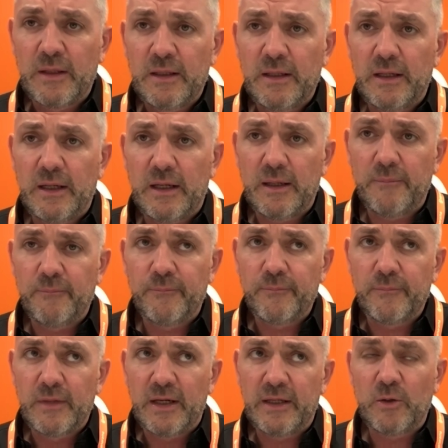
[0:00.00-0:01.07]

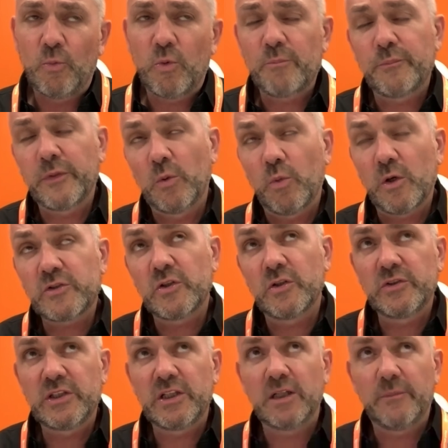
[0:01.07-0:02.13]
But it wasn't
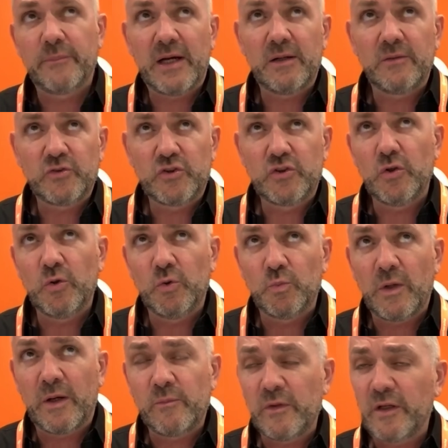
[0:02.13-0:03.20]
until about June
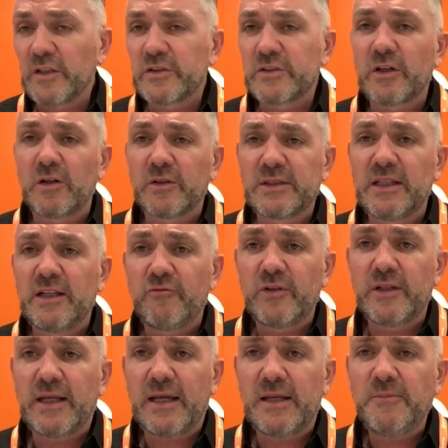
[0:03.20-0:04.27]
when we could start delivering
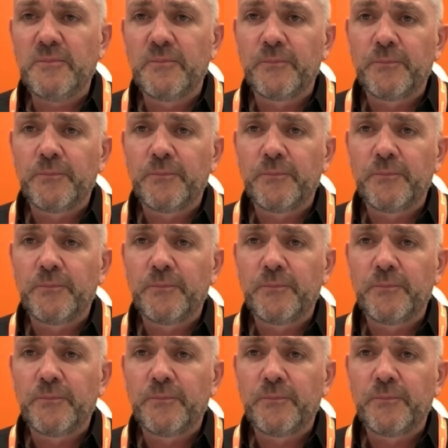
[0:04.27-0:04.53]
again.